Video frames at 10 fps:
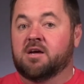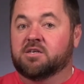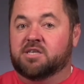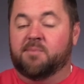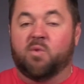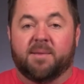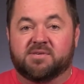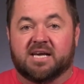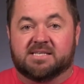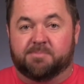Some
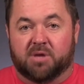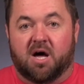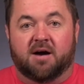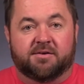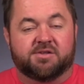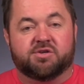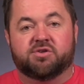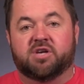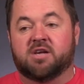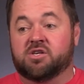websites block the
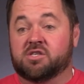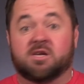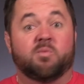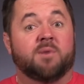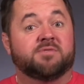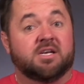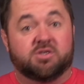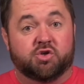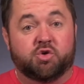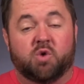search engine. Some websites
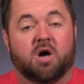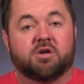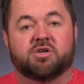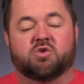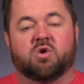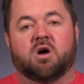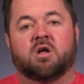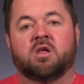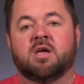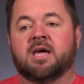are too hard to crawl.